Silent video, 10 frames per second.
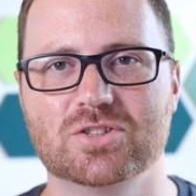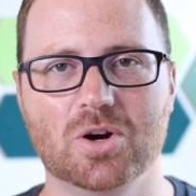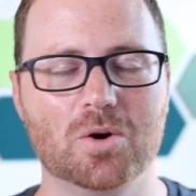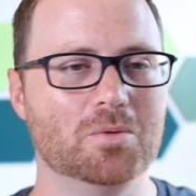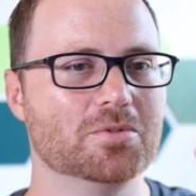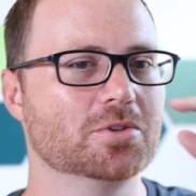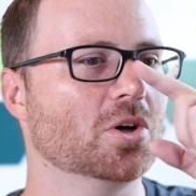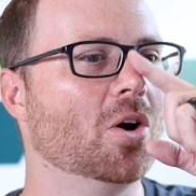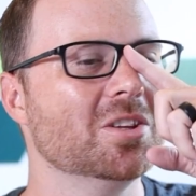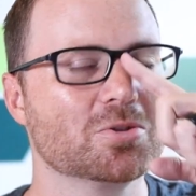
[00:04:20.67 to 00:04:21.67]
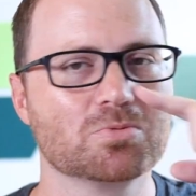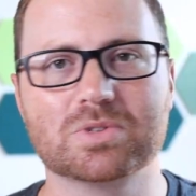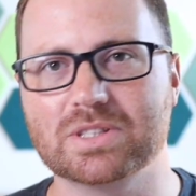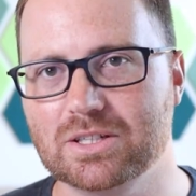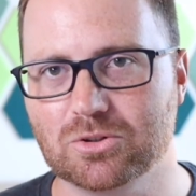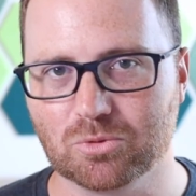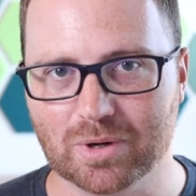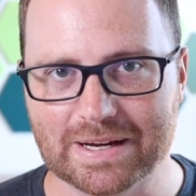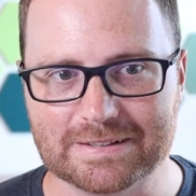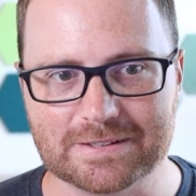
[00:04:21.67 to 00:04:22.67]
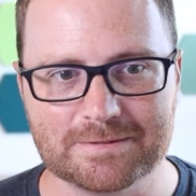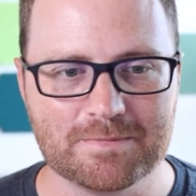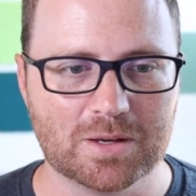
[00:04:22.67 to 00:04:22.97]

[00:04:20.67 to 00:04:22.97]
so there's all these really great